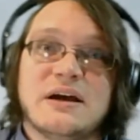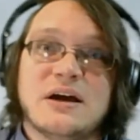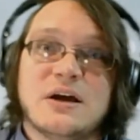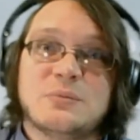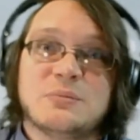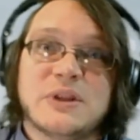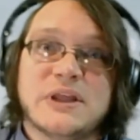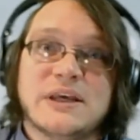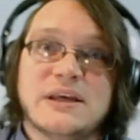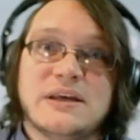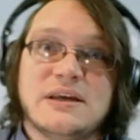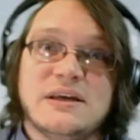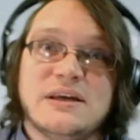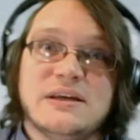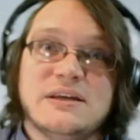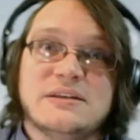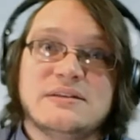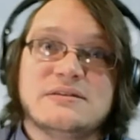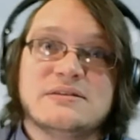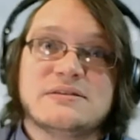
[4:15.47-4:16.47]
like
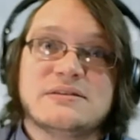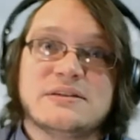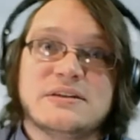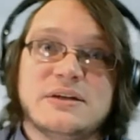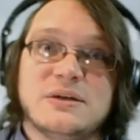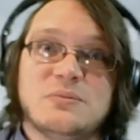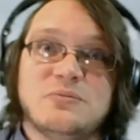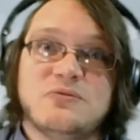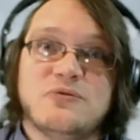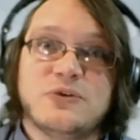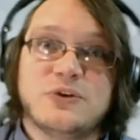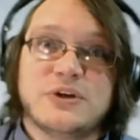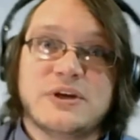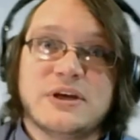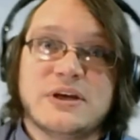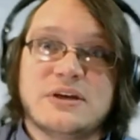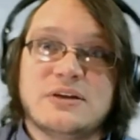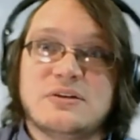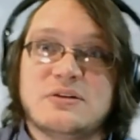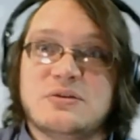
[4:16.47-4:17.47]
eat, sleep,
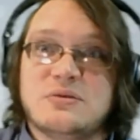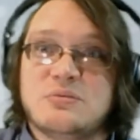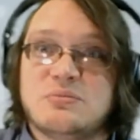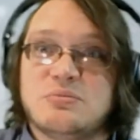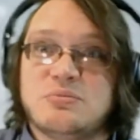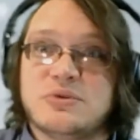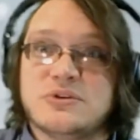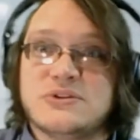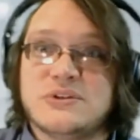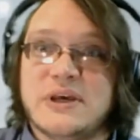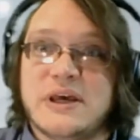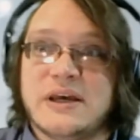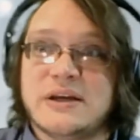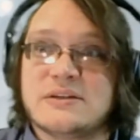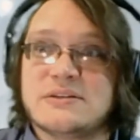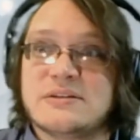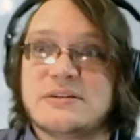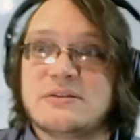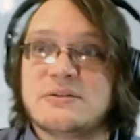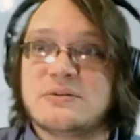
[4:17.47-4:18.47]
forget,
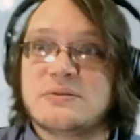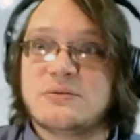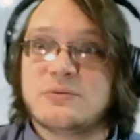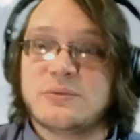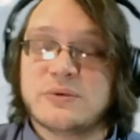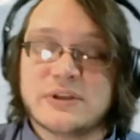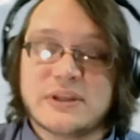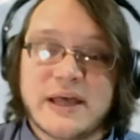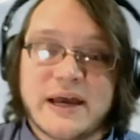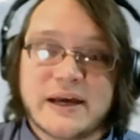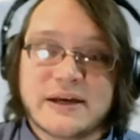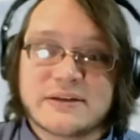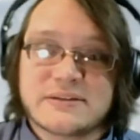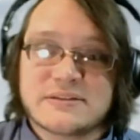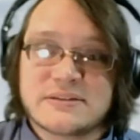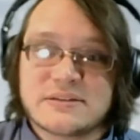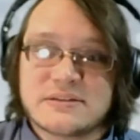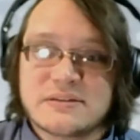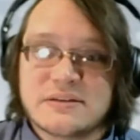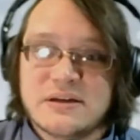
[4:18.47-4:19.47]
protect,
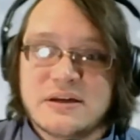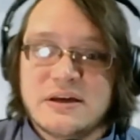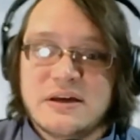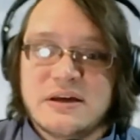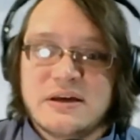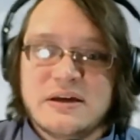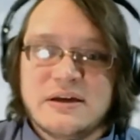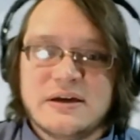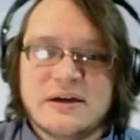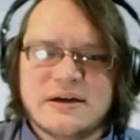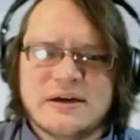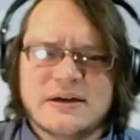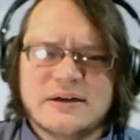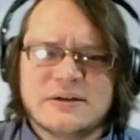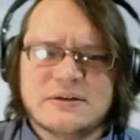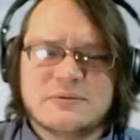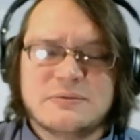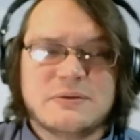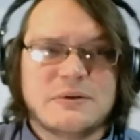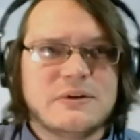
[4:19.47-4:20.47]
relax,
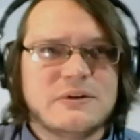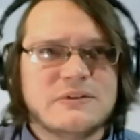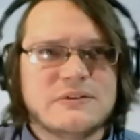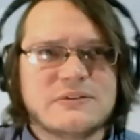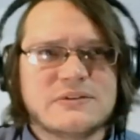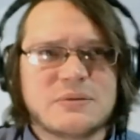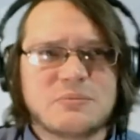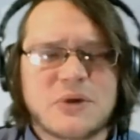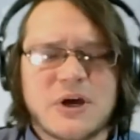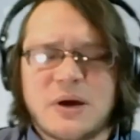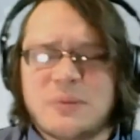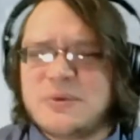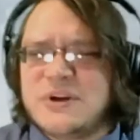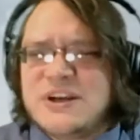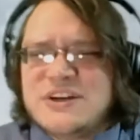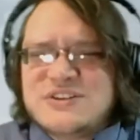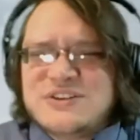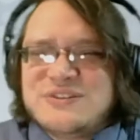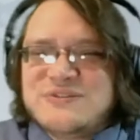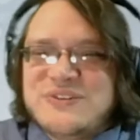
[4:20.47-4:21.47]
some
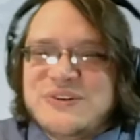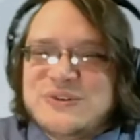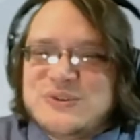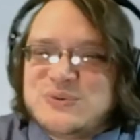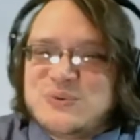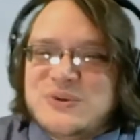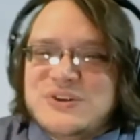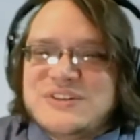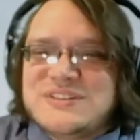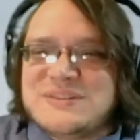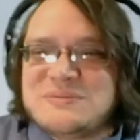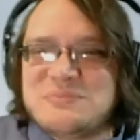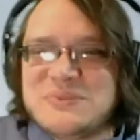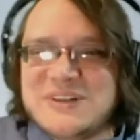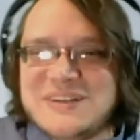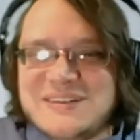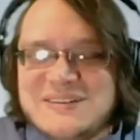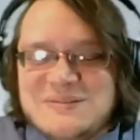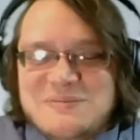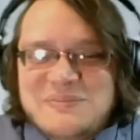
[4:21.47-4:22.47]
combination of those words,
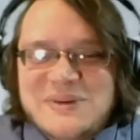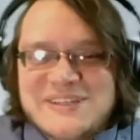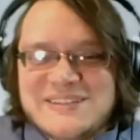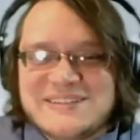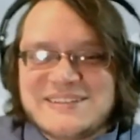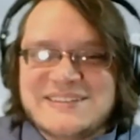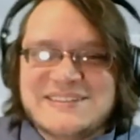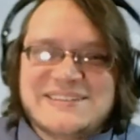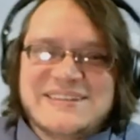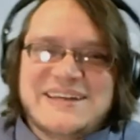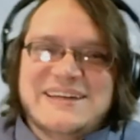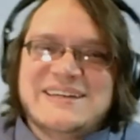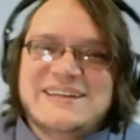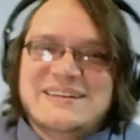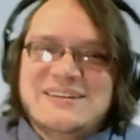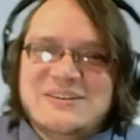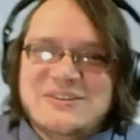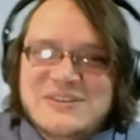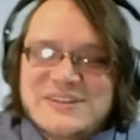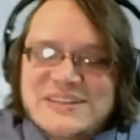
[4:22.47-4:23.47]
but basically saying,
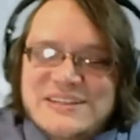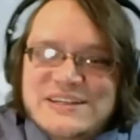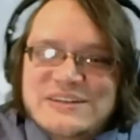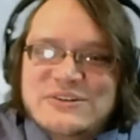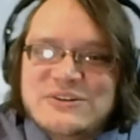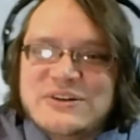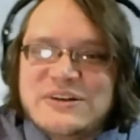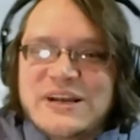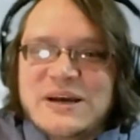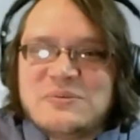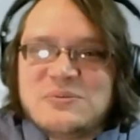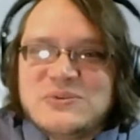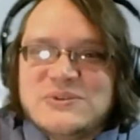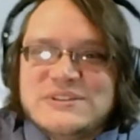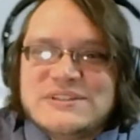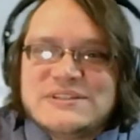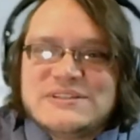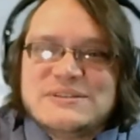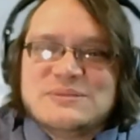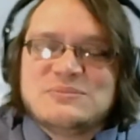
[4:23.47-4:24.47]
that the endocannabinoid
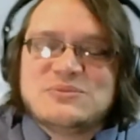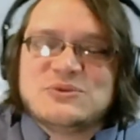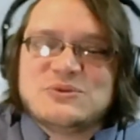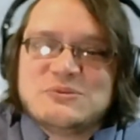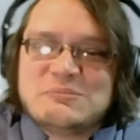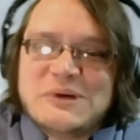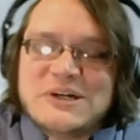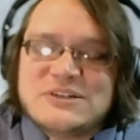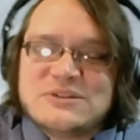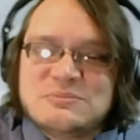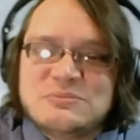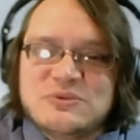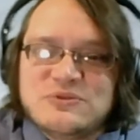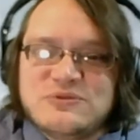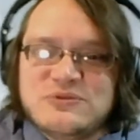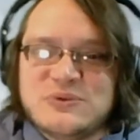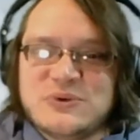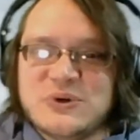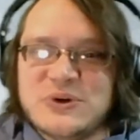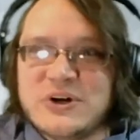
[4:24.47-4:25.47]
system is responsible
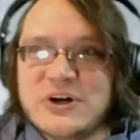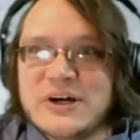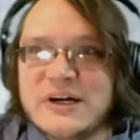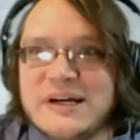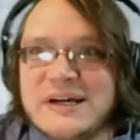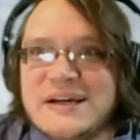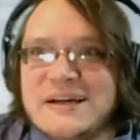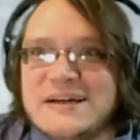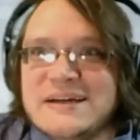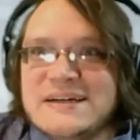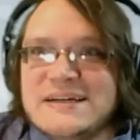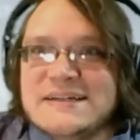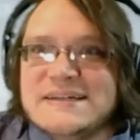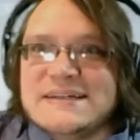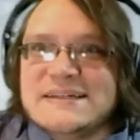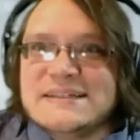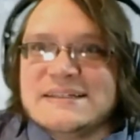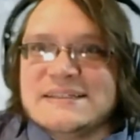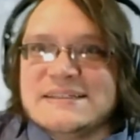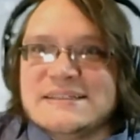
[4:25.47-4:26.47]
for
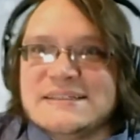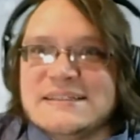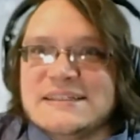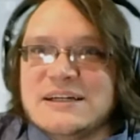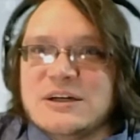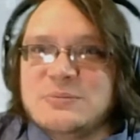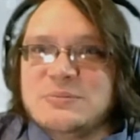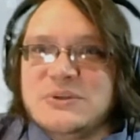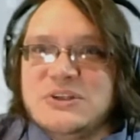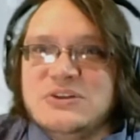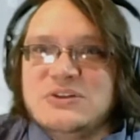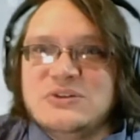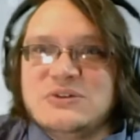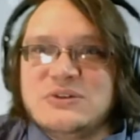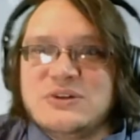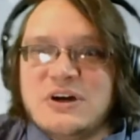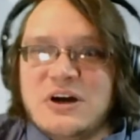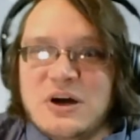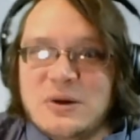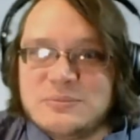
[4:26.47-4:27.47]
helping you
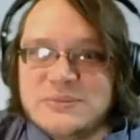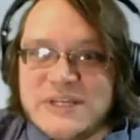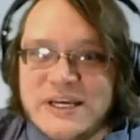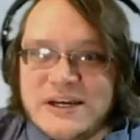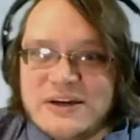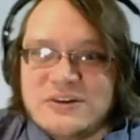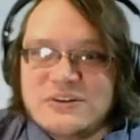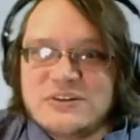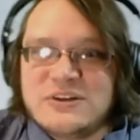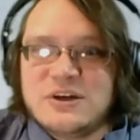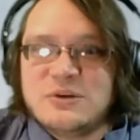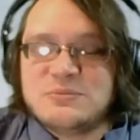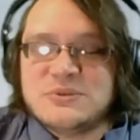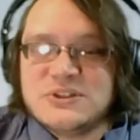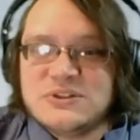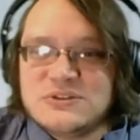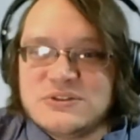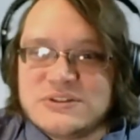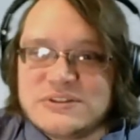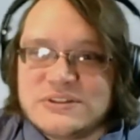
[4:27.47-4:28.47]
calm down, helping
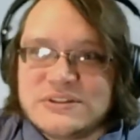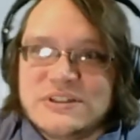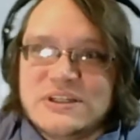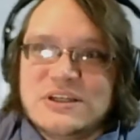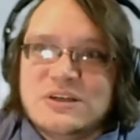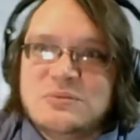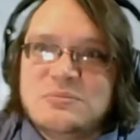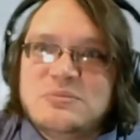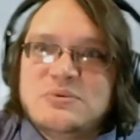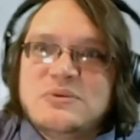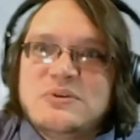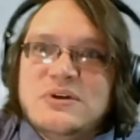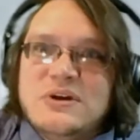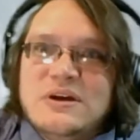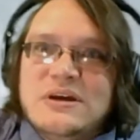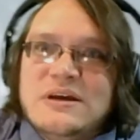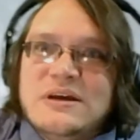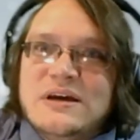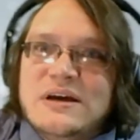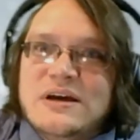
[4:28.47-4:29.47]
you sleep,
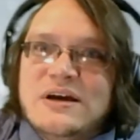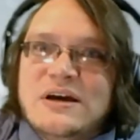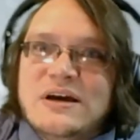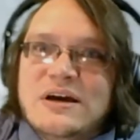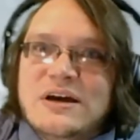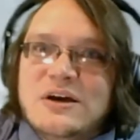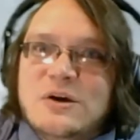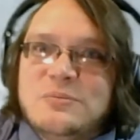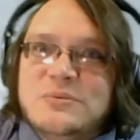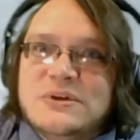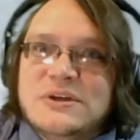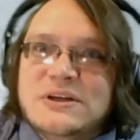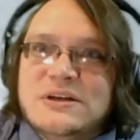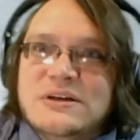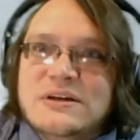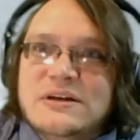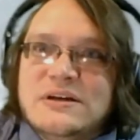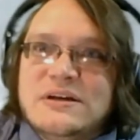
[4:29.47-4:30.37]
helping,